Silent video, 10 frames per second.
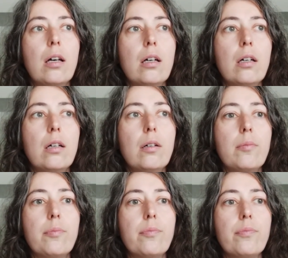
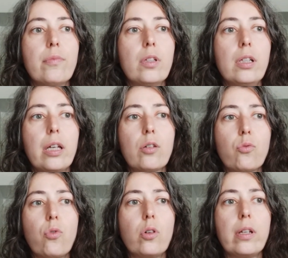um, like
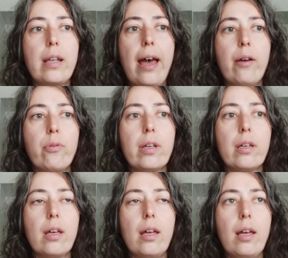Ron and Harry